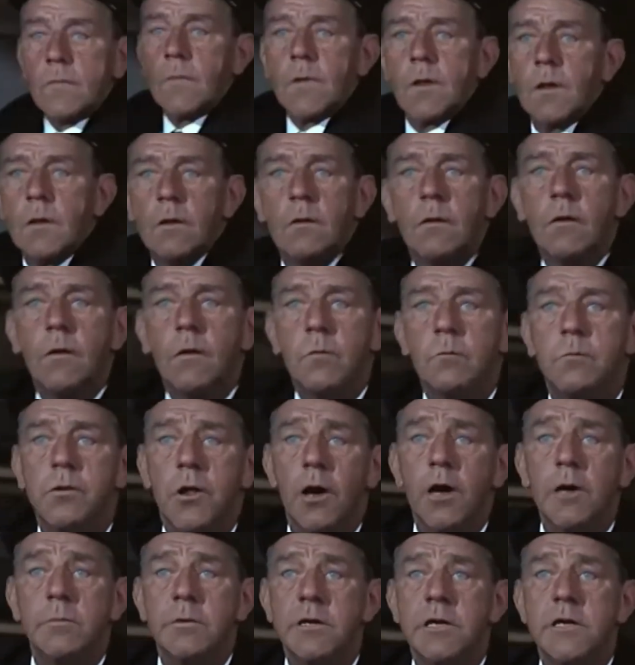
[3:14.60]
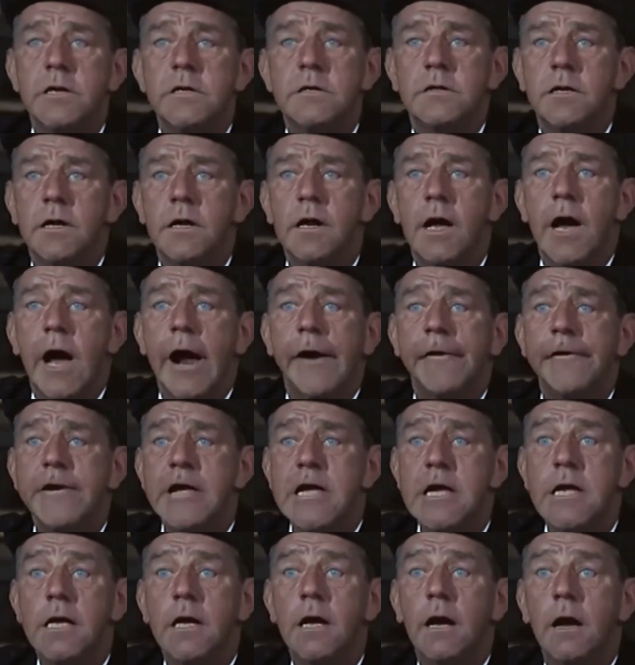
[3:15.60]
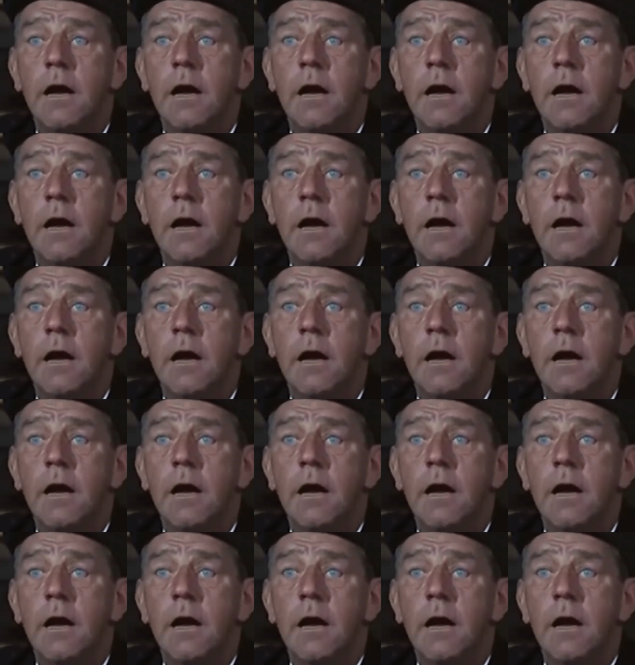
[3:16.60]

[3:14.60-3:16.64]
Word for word: and satisfied with a